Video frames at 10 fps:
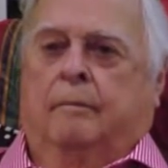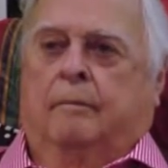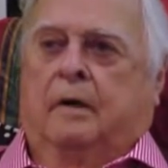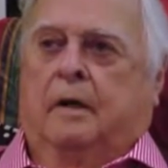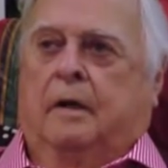
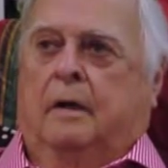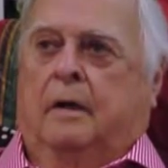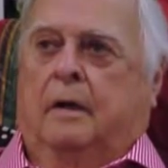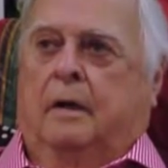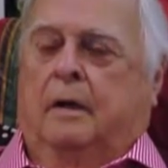but
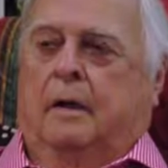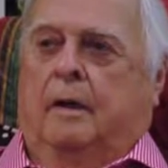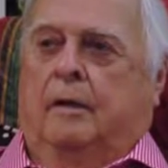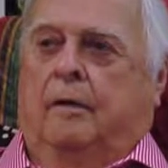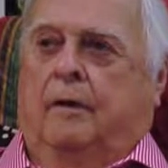
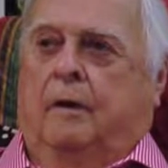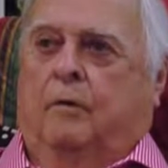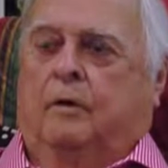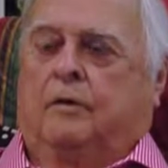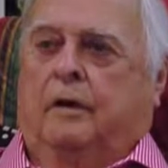there
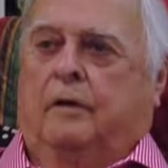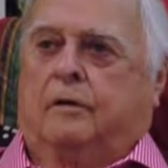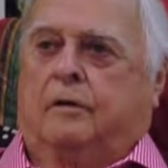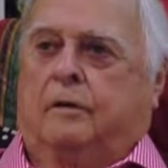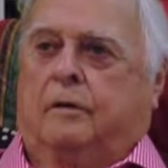was as
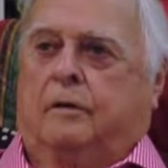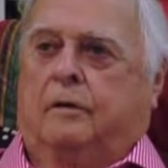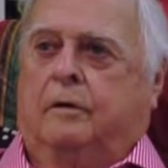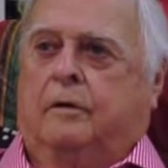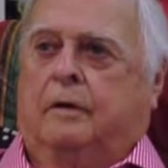
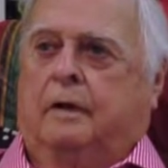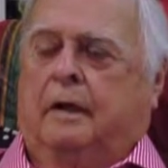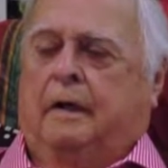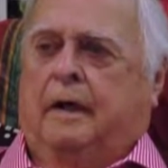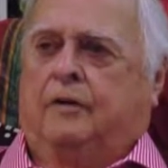good
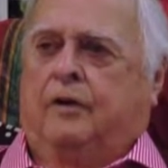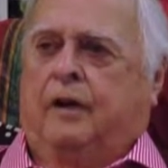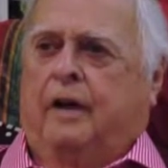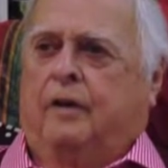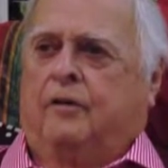an
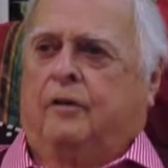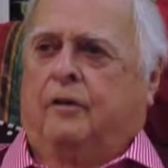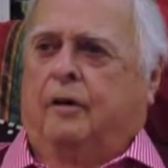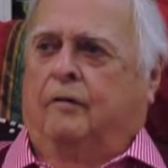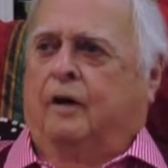
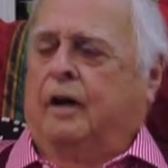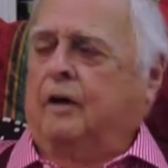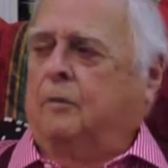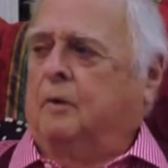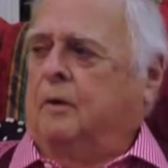education
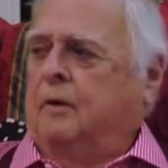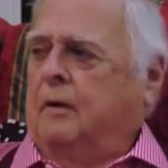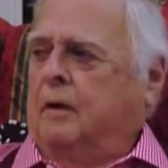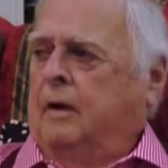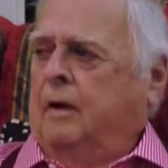available
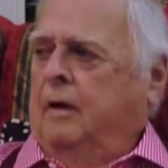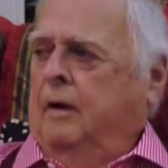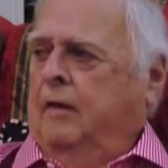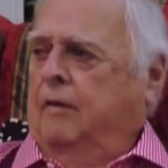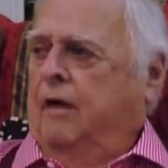
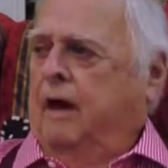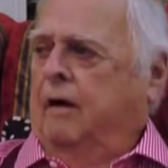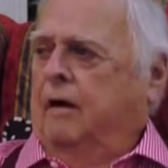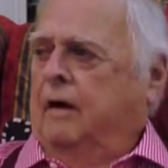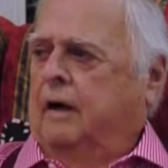
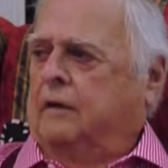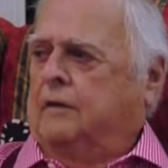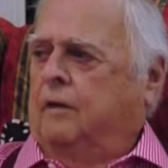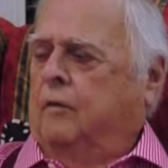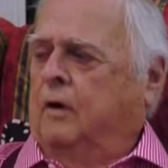there
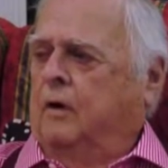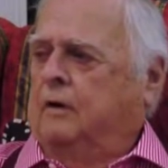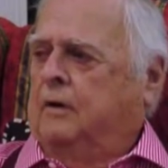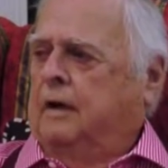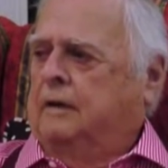as there
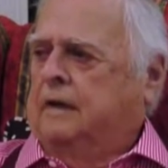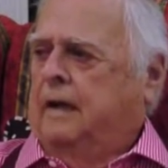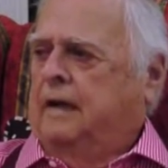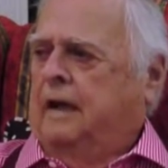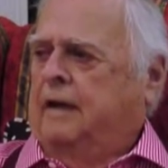was
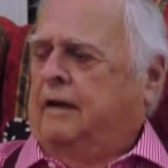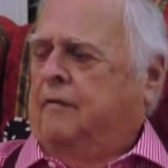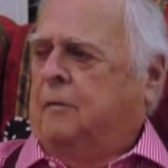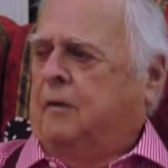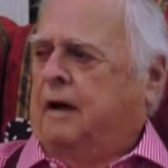at any
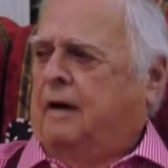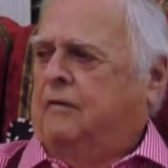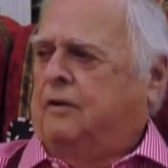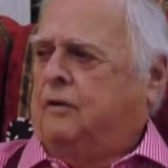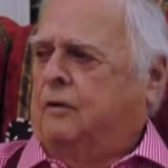of the
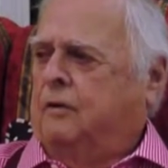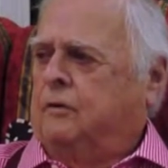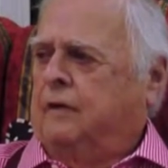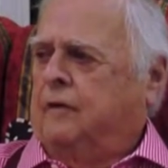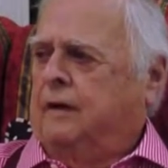private
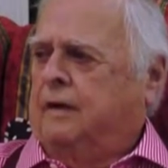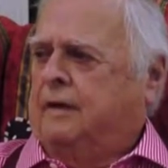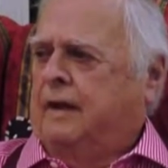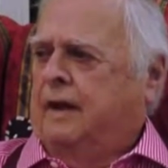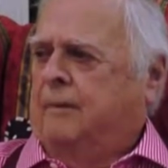schools at that
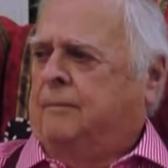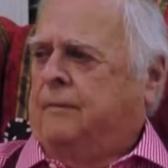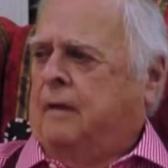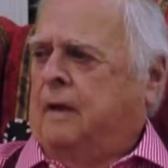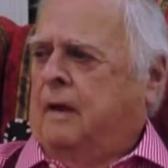time.
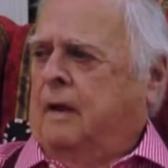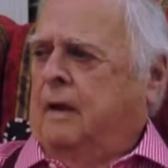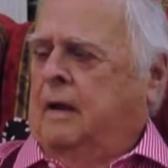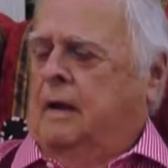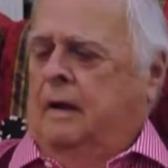
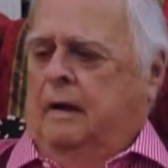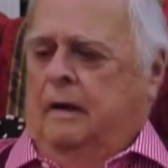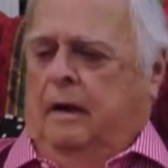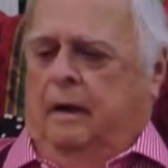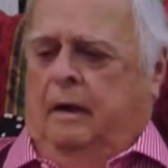
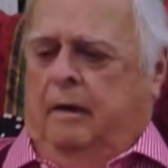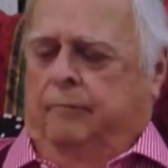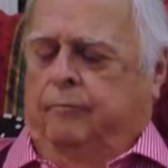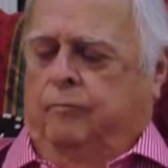Um,